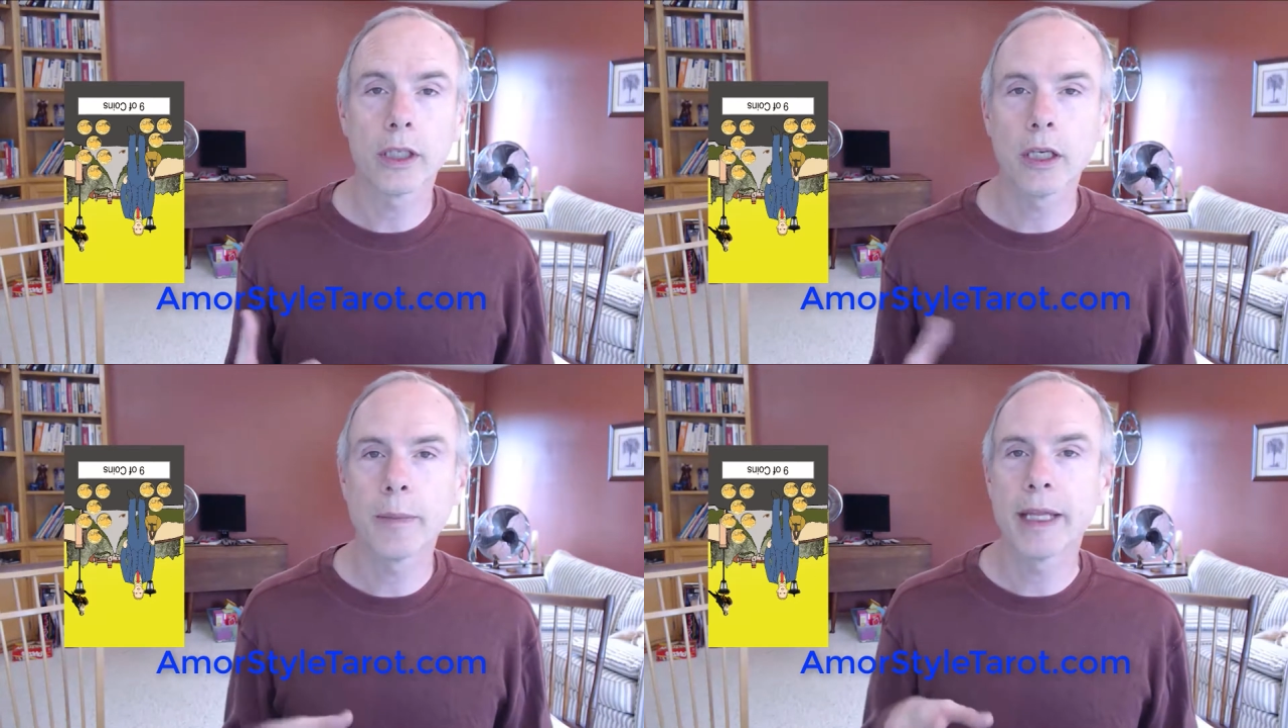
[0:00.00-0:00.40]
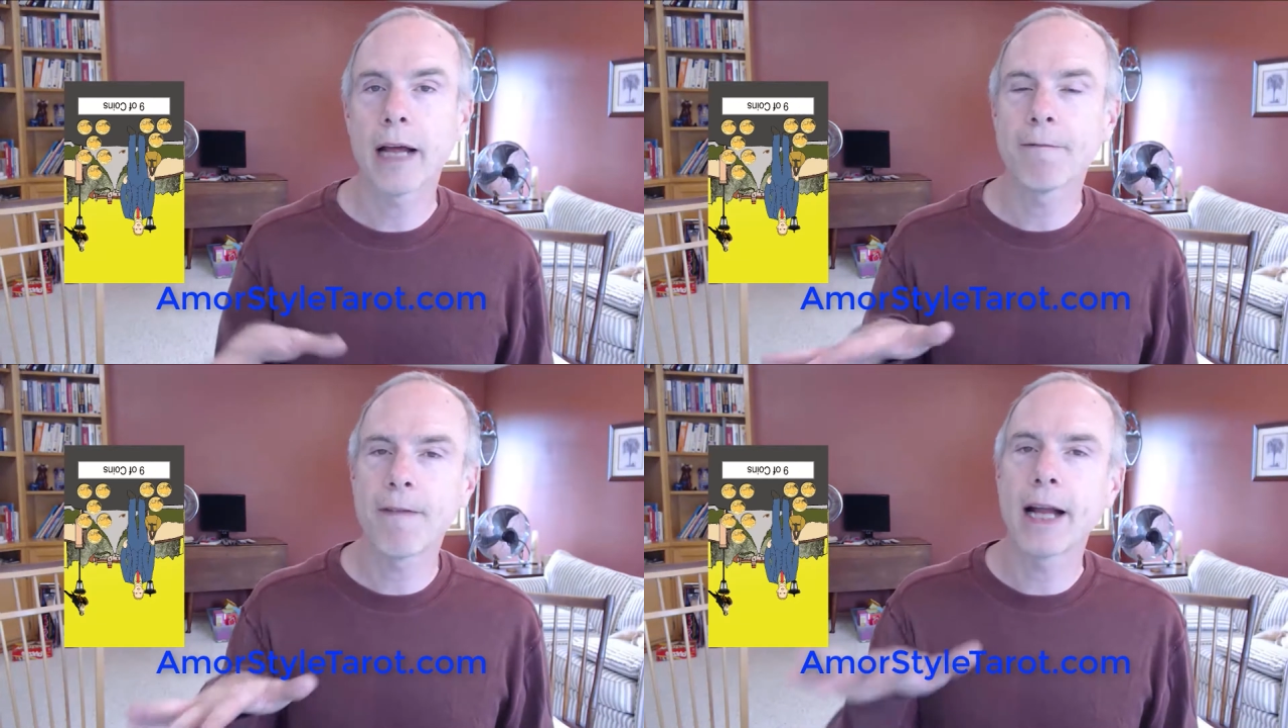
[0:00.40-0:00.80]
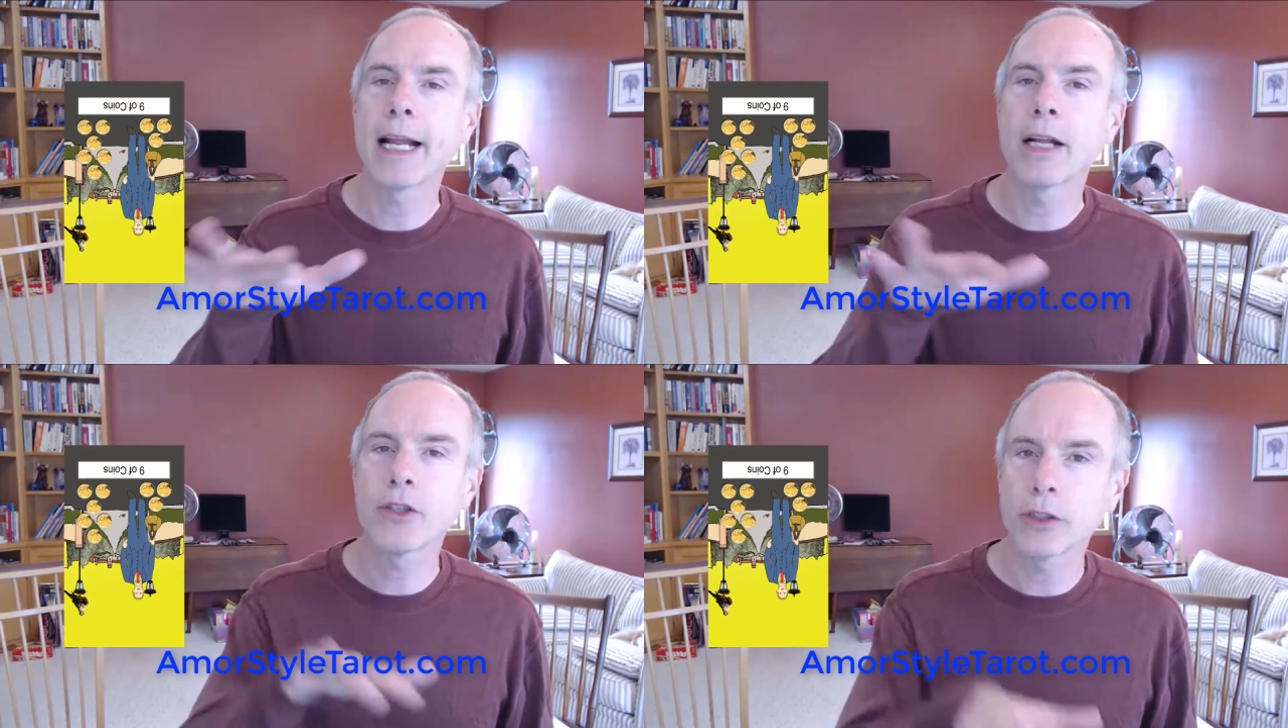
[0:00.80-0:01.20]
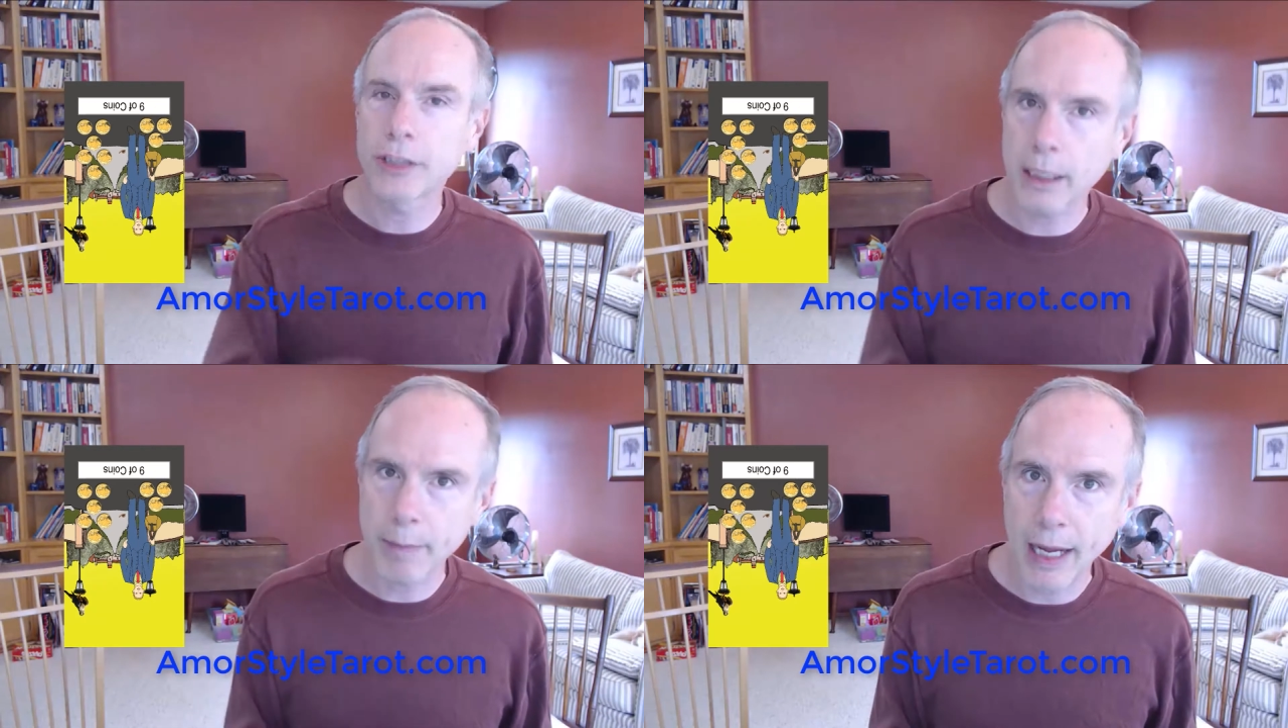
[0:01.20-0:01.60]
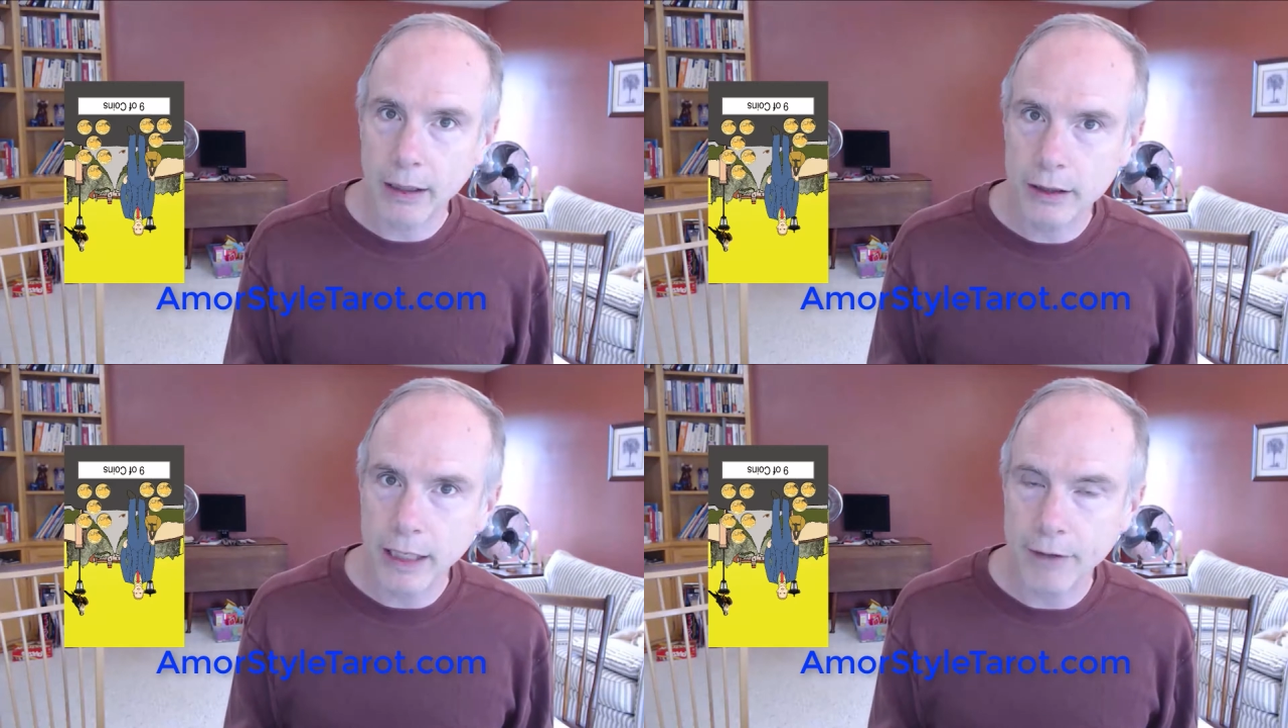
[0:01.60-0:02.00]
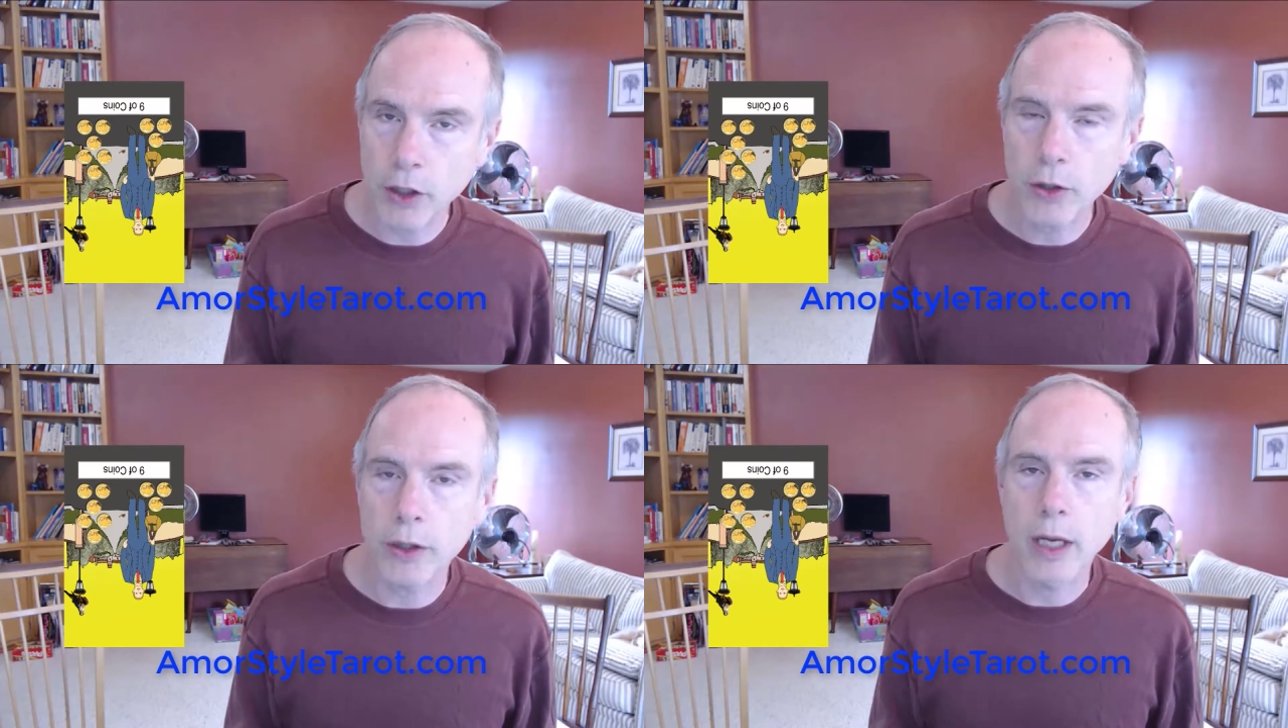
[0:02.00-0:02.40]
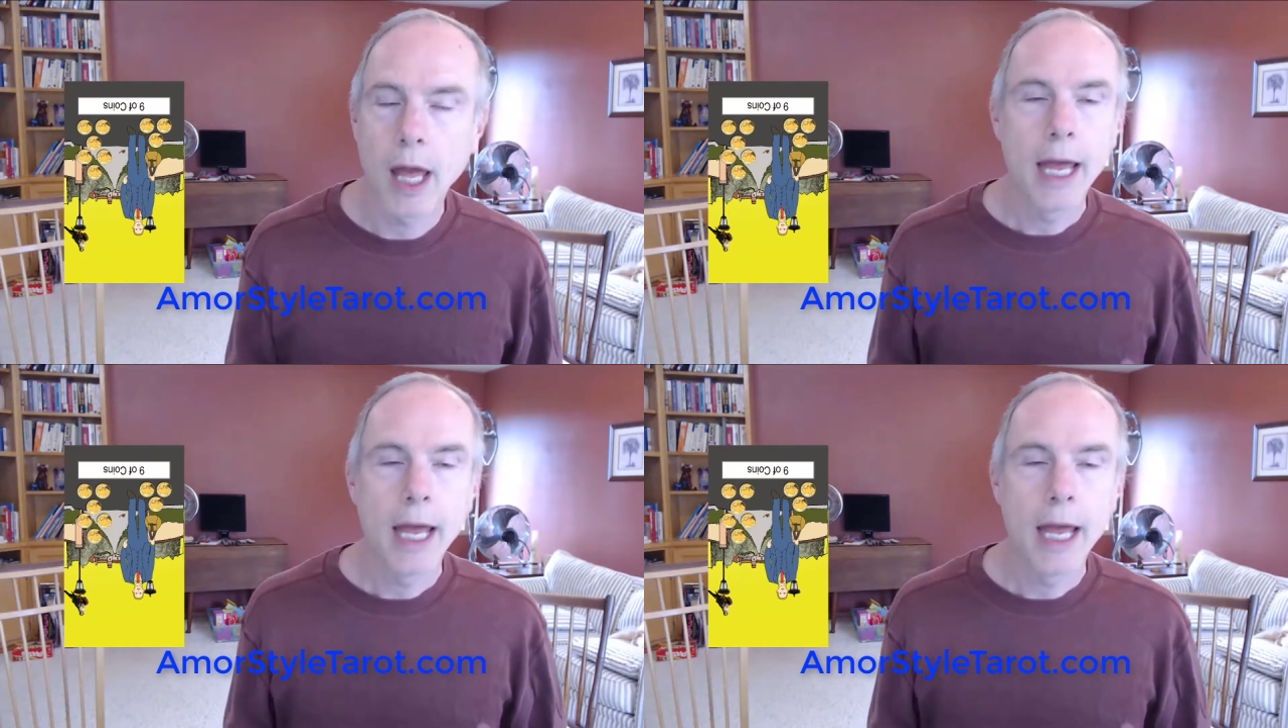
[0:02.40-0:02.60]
It could be that financial setbacks have occurred.